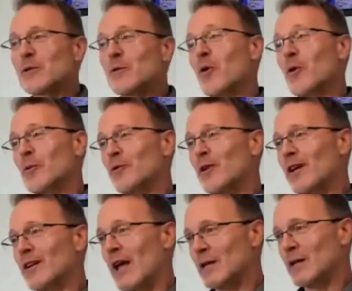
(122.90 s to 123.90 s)
was a more
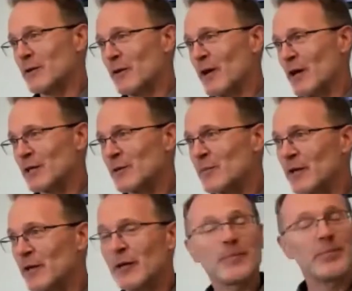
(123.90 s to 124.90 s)
profound answer than I
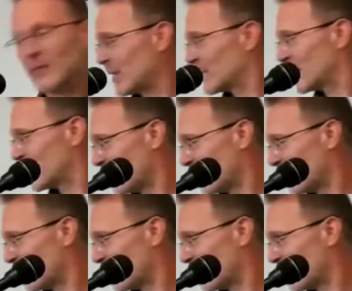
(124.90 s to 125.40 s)
expected. Next.